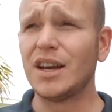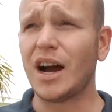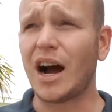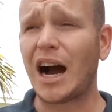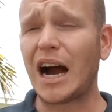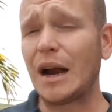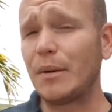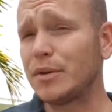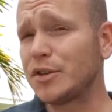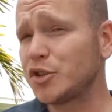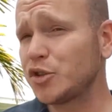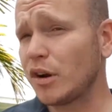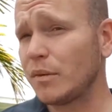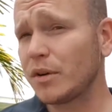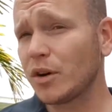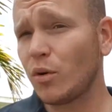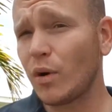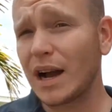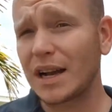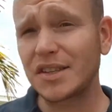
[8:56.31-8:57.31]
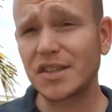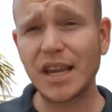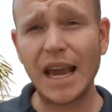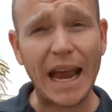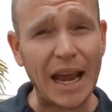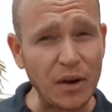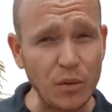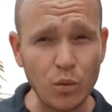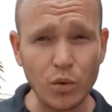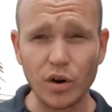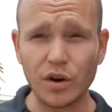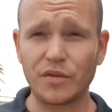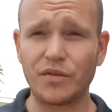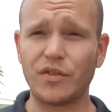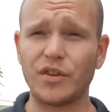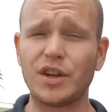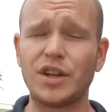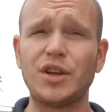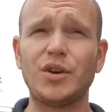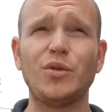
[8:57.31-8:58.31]
Hybrid ceramic wax can work
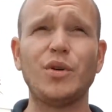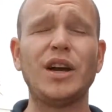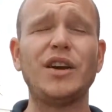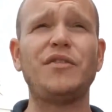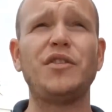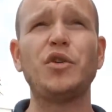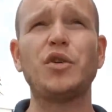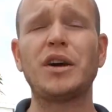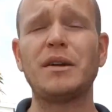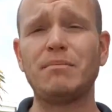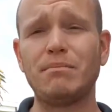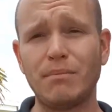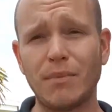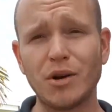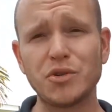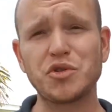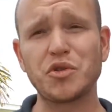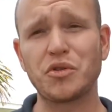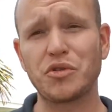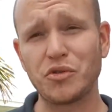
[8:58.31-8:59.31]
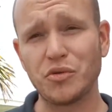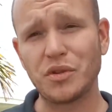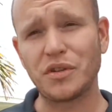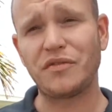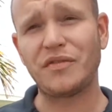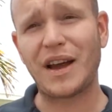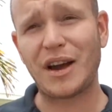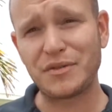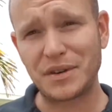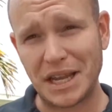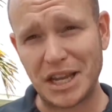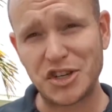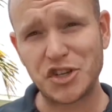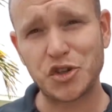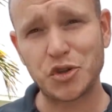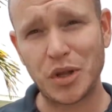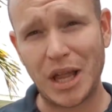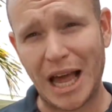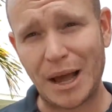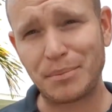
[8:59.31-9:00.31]
for you if you can muscle through the
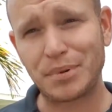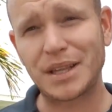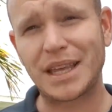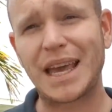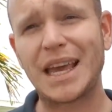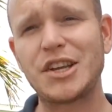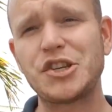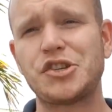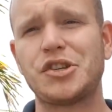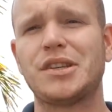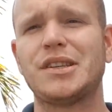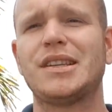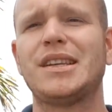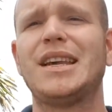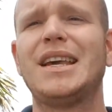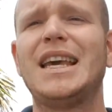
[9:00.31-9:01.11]
foundational application.